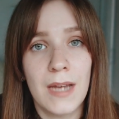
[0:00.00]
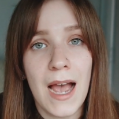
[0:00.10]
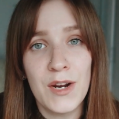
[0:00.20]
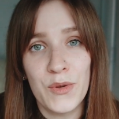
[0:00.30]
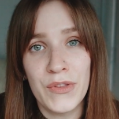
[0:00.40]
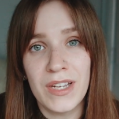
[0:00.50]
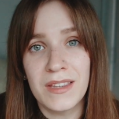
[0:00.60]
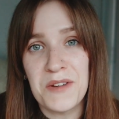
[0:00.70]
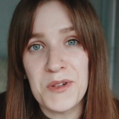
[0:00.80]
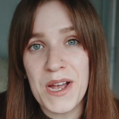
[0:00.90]
I don't think
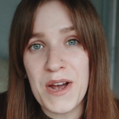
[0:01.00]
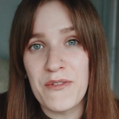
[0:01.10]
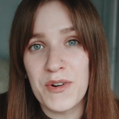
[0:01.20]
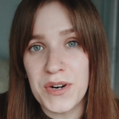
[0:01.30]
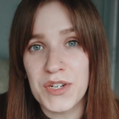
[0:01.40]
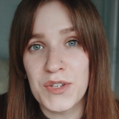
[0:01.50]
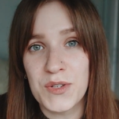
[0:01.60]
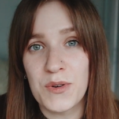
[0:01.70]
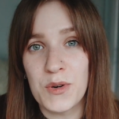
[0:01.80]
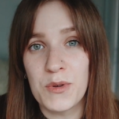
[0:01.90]
they will have a Russian
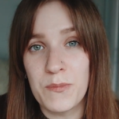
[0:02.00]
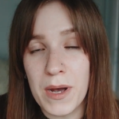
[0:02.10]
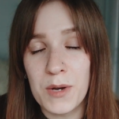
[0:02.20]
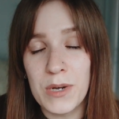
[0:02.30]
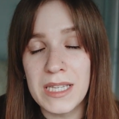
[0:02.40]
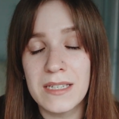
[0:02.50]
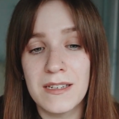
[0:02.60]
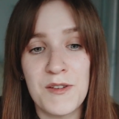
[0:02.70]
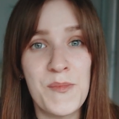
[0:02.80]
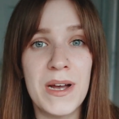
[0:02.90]
store with buckwheat.
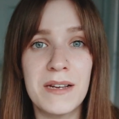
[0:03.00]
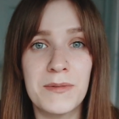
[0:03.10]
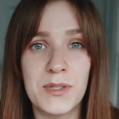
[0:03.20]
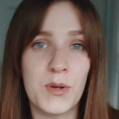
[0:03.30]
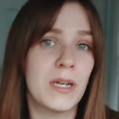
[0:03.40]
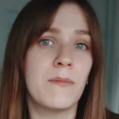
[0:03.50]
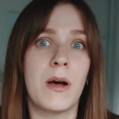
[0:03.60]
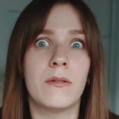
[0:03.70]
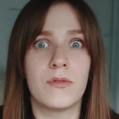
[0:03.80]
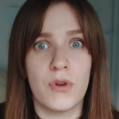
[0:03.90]
But if we're talking
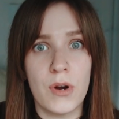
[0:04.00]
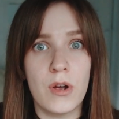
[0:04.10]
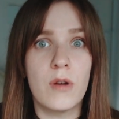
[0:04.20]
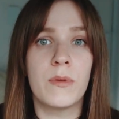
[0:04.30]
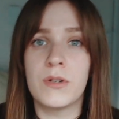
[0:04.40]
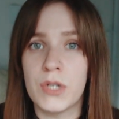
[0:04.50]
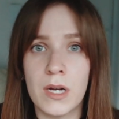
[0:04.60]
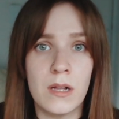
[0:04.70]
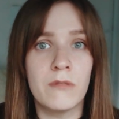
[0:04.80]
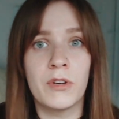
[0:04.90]
about Toronto,
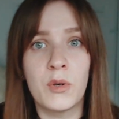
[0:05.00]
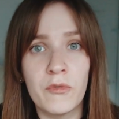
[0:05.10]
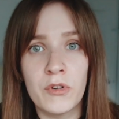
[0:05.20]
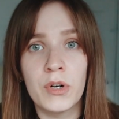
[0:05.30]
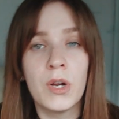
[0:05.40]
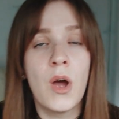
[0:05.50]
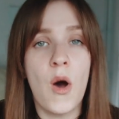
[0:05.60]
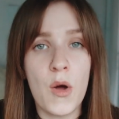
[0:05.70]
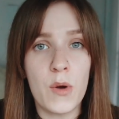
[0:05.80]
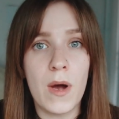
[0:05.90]
Montreal, Vancouver,
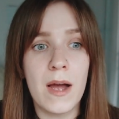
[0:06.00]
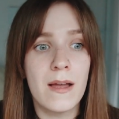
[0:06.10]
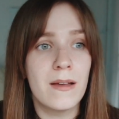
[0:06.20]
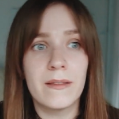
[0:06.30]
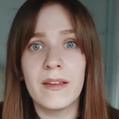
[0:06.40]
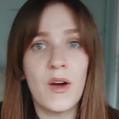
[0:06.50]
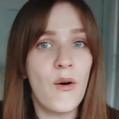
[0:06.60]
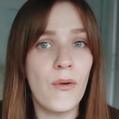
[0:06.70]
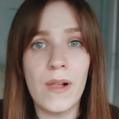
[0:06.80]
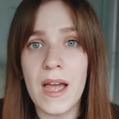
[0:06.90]
Ottawa, they
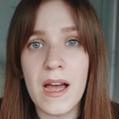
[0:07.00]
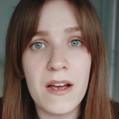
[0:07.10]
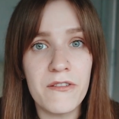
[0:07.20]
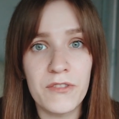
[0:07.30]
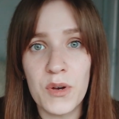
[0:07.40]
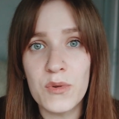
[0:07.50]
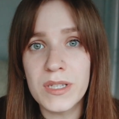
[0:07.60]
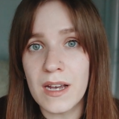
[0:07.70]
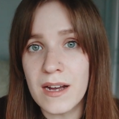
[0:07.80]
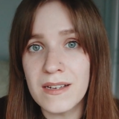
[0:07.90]
all have those
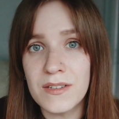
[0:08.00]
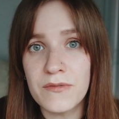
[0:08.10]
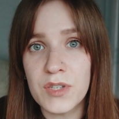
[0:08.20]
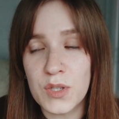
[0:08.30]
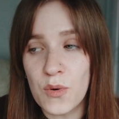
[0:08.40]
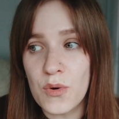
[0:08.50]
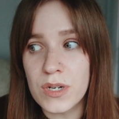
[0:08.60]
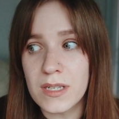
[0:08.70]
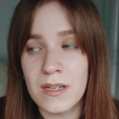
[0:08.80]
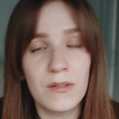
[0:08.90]
kinds of
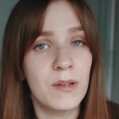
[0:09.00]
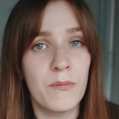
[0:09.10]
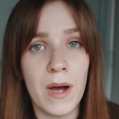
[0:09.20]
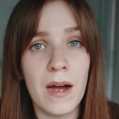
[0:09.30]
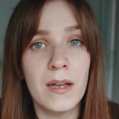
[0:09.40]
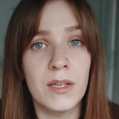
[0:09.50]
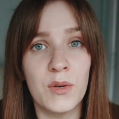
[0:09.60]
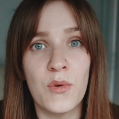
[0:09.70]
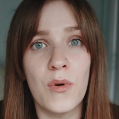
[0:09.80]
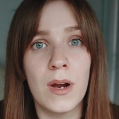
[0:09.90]
stores and you can buy
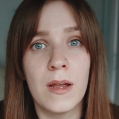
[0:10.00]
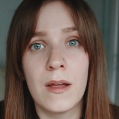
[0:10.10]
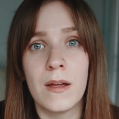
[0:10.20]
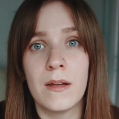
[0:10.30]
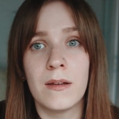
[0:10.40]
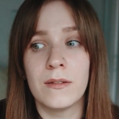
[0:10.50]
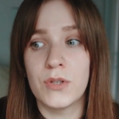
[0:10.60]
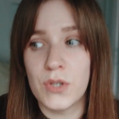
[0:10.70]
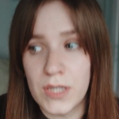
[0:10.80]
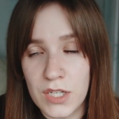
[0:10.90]
your
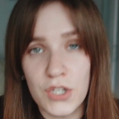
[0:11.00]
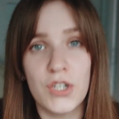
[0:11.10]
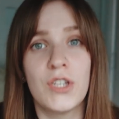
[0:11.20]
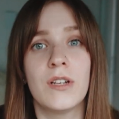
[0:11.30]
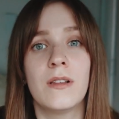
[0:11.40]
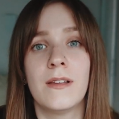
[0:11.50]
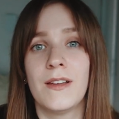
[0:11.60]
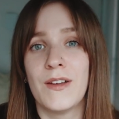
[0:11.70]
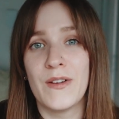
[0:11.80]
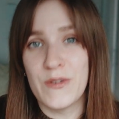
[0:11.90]
traditional
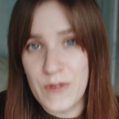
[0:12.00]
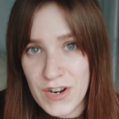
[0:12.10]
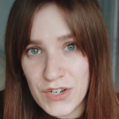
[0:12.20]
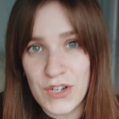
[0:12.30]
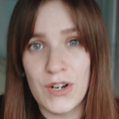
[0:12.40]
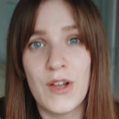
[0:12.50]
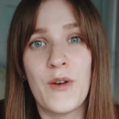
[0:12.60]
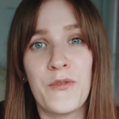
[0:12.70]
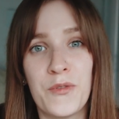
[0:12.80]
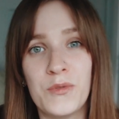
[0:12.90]
Russian
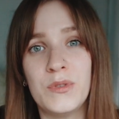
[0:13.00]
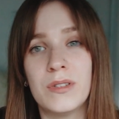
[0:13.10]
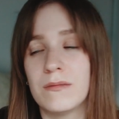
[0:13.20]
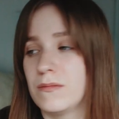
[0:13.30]
food,